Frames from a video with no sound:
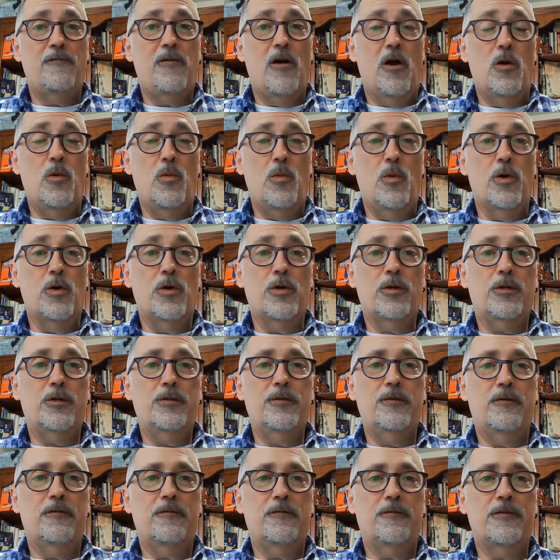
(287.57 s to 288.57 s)

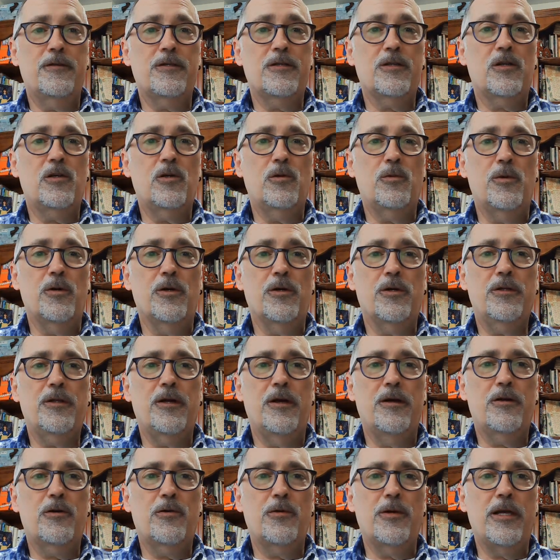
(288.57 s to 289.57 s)
world, physical world, our
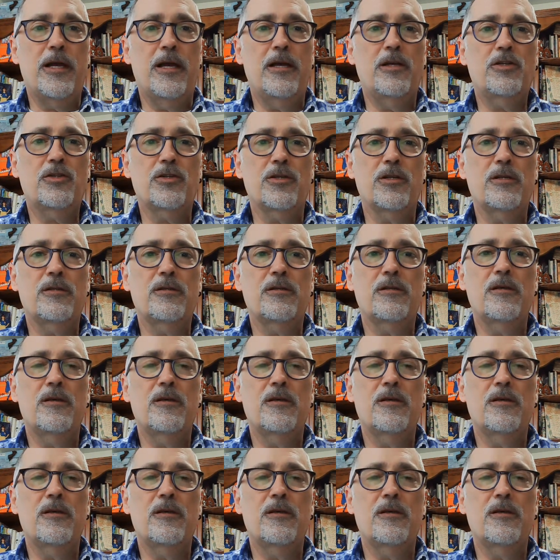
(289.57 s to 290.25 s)
creation,